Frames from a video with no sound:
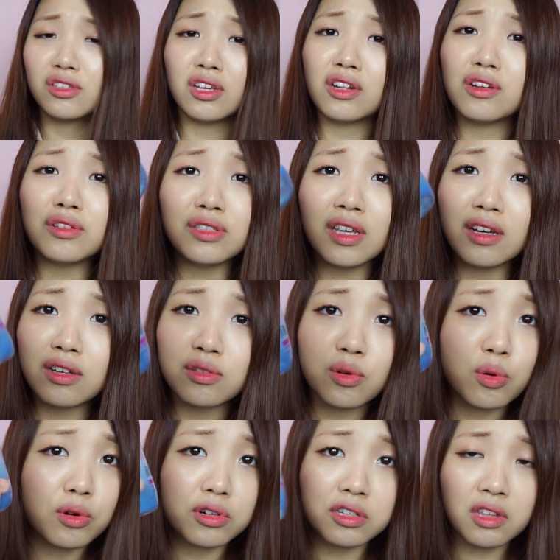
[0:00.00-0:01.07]
It looks like an
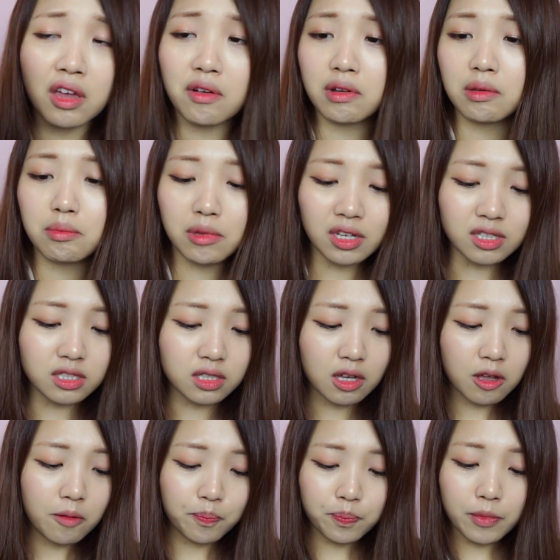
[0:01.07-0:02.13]
ordinary mist,
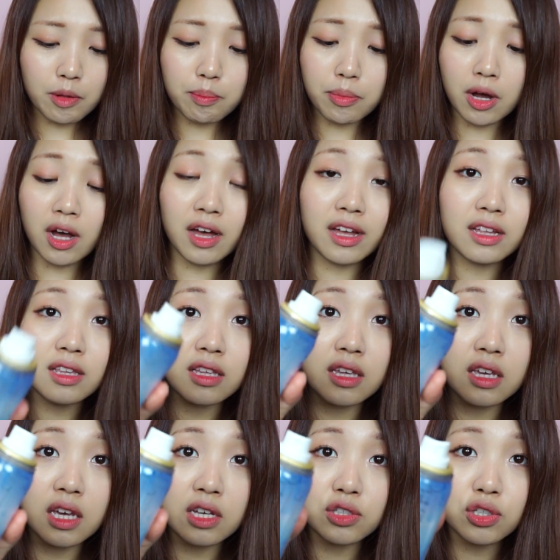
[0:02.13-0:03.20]
but
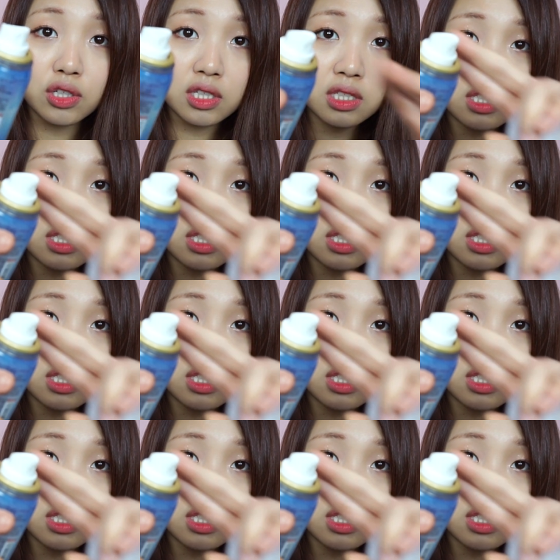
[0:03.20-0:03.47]
as you can